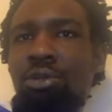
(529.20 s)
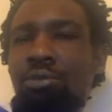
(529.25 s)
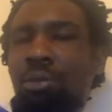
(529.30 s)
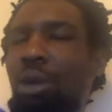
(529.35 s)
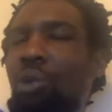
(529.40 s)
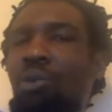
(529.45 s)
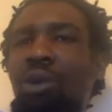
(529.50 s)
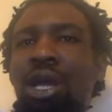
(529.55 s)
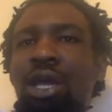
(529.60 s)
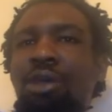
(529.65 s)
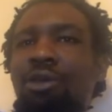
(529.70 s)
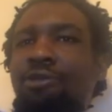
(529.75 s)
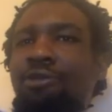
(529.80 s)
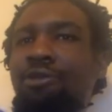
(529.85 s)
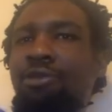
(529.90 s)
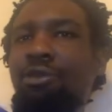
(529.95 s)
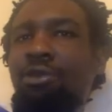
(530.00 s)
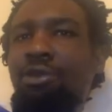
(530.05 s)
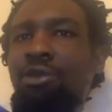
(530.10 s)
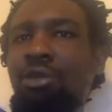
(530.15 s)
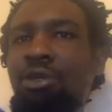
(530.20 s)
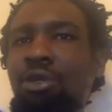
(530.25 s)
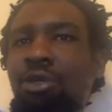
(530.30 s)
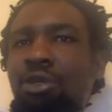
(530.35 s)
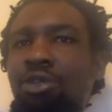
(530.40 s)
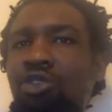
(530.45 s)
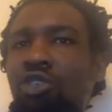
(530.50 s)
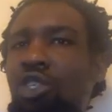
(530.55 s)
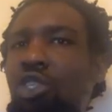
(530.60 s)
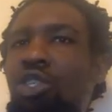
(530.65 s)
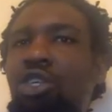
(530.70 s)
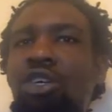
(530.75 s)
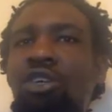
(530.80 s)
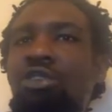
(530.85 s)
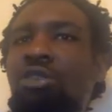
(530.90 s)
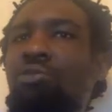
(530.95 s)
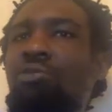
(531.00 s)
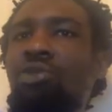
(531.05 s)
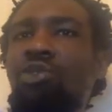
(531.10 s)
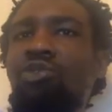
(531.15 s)
My wife, she does
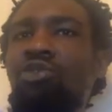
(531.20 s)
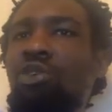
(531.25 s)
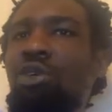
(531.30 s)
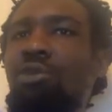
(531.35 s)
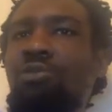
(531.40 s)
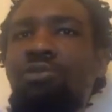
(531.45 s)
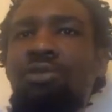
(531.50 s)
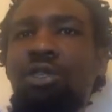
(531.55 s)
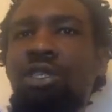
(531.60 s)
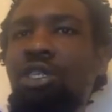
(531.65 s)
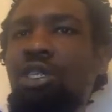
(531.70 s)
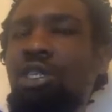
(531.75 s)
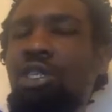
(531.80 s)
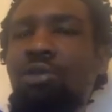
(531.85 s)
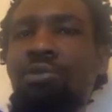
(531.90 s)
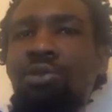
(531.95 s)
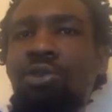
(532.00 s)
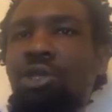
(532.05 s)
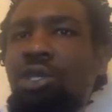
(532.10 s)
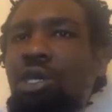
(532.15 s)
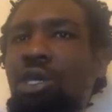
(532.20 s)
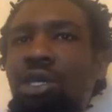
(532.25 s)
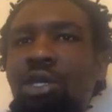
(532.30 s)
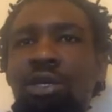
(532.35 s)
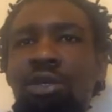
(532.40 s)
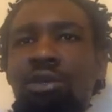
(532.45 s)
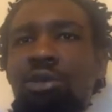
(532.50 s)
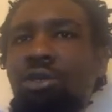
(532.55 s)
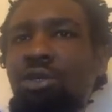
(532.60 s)
the most unpredictable things.